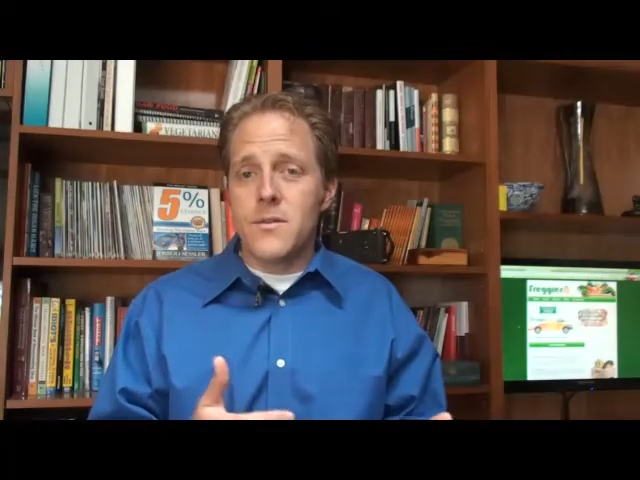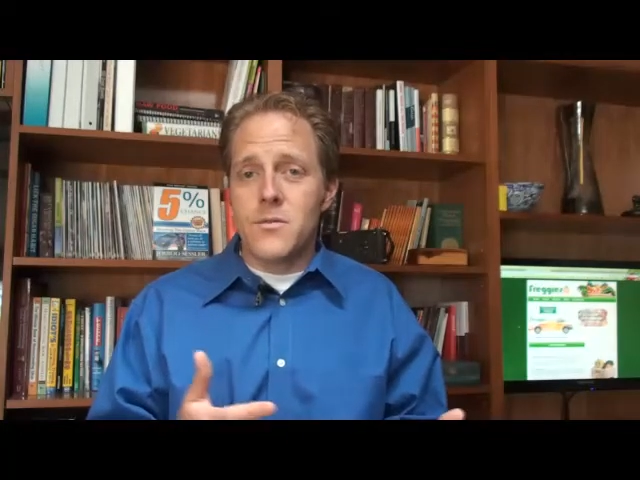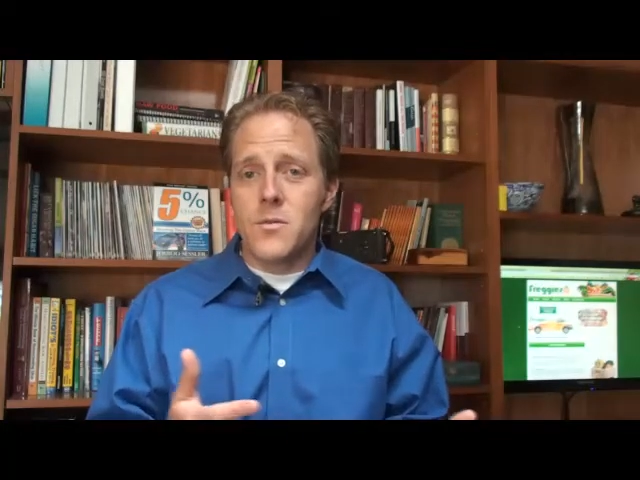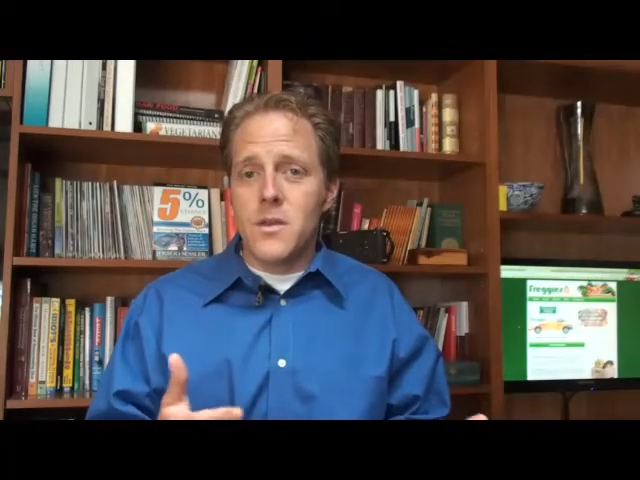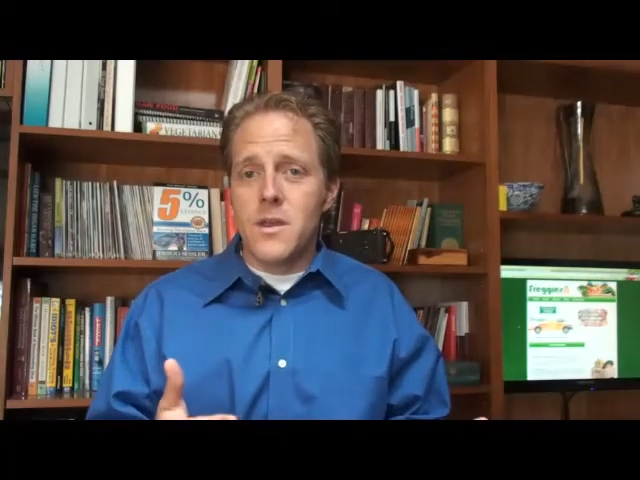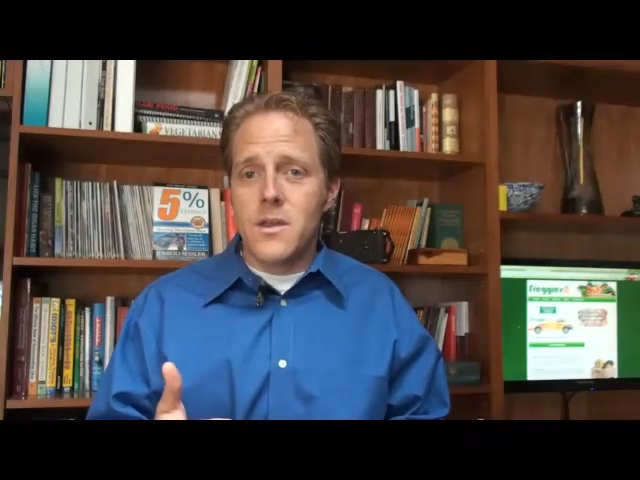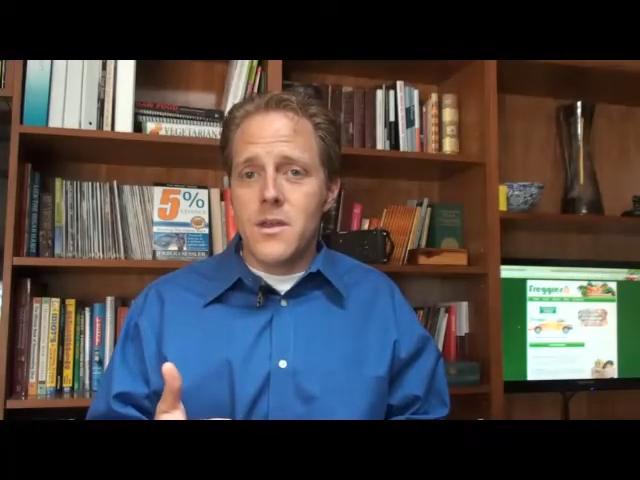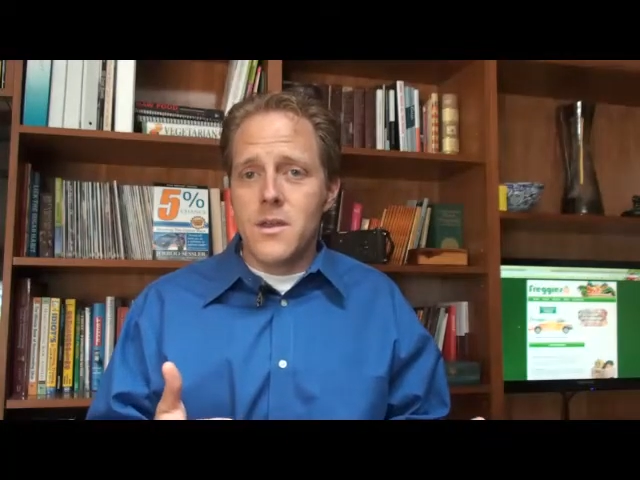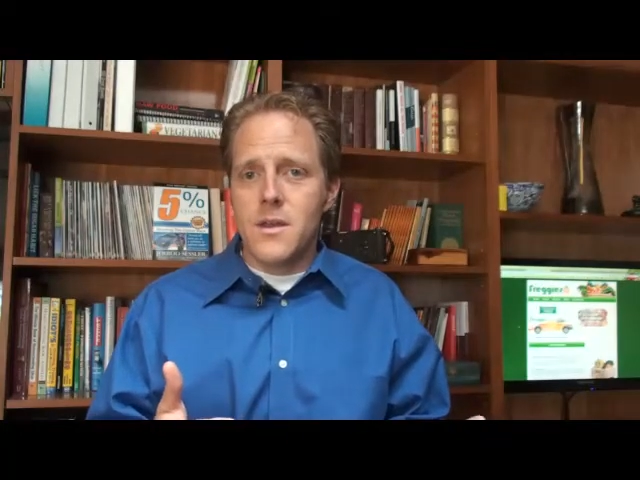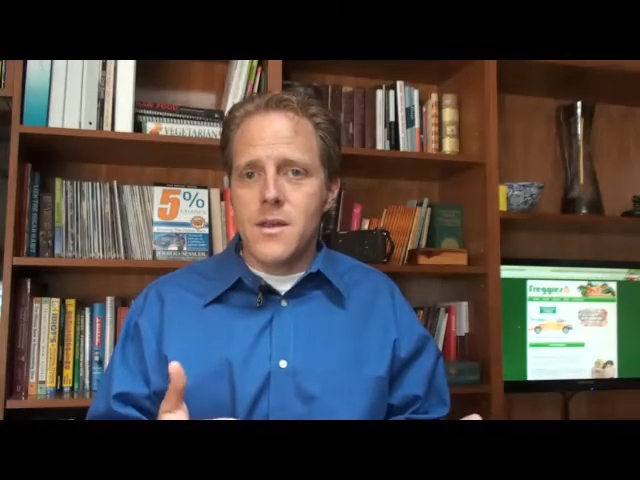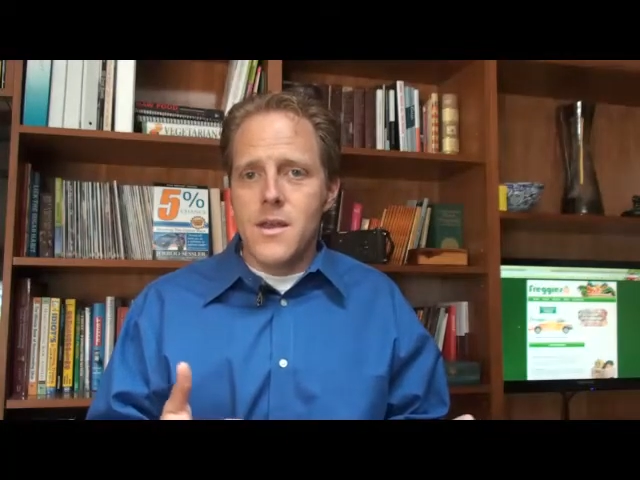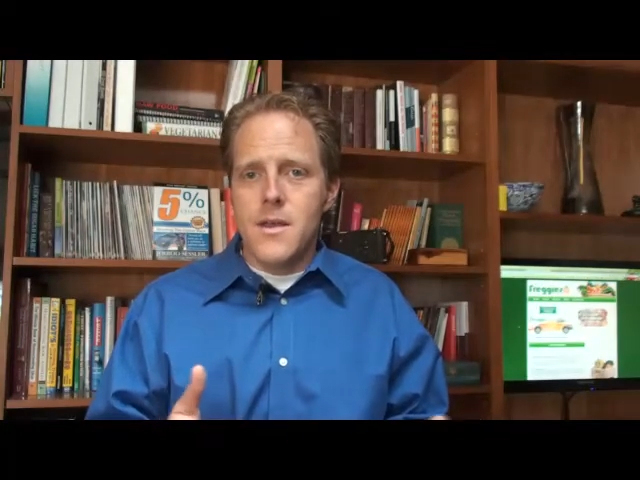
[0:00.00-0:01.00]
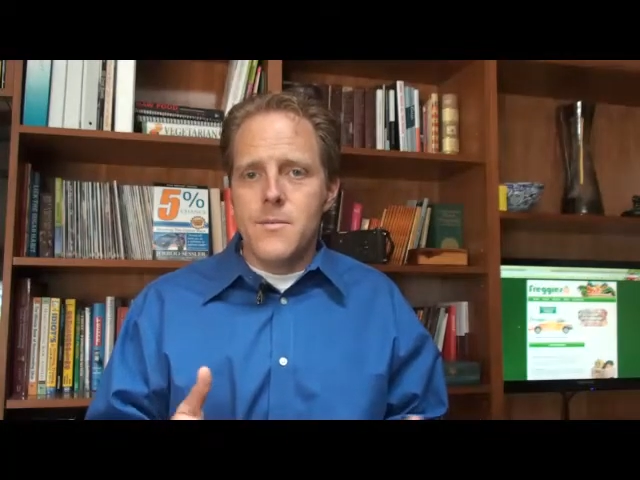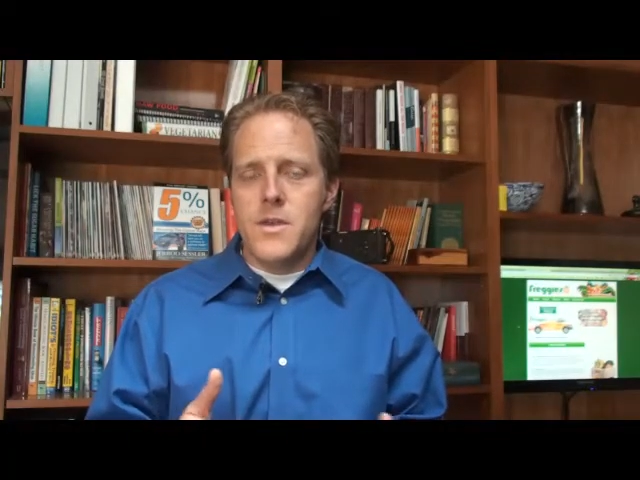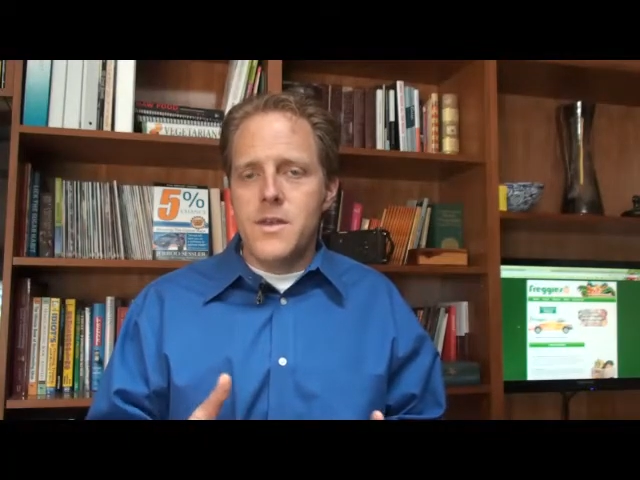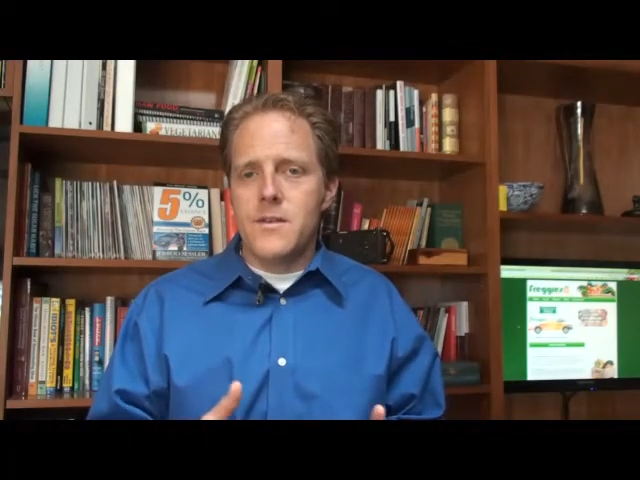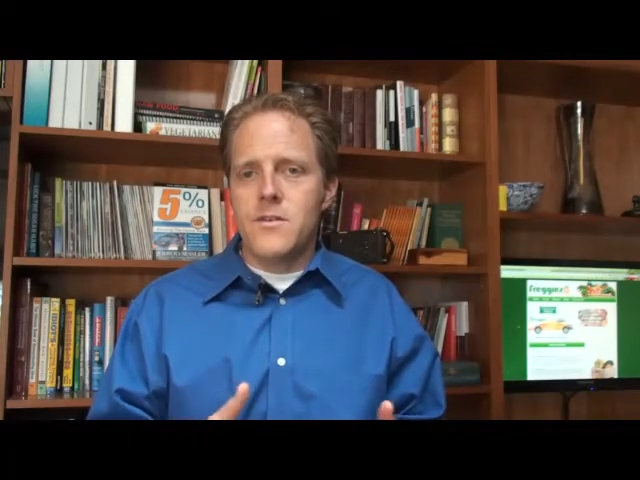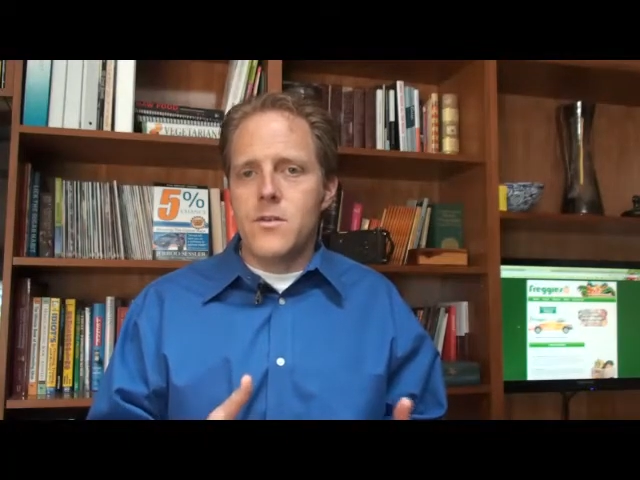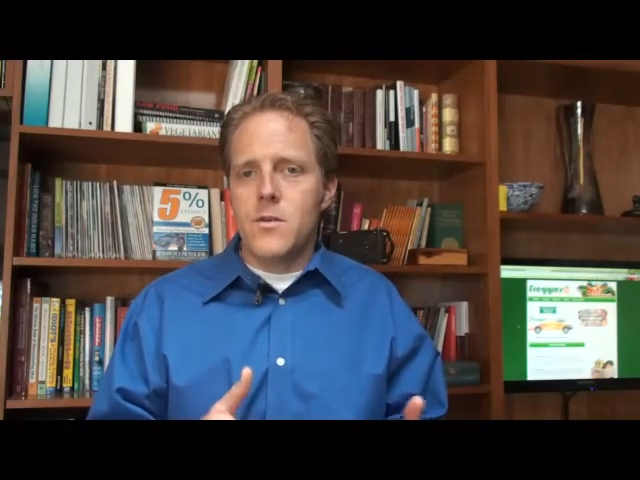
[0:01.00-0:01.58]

is really good because